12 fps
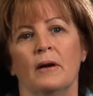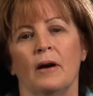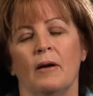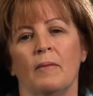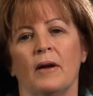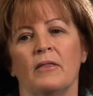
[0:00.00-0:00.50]

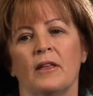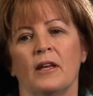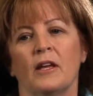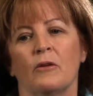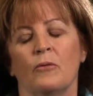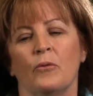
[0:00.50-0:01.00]
Um, I
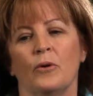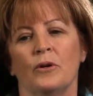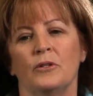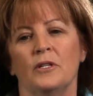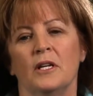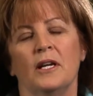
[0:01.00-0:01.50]
think it
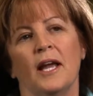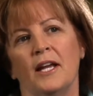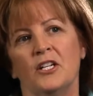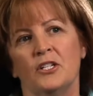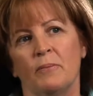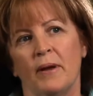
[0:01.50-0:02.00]
would
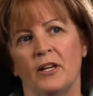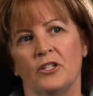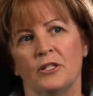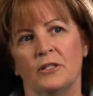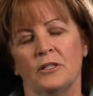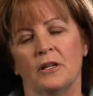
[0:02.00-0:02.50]
engage the
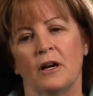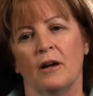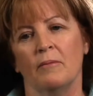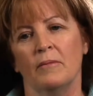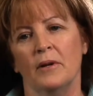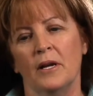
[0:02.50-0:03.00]
patient
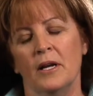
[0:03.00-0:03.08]
um,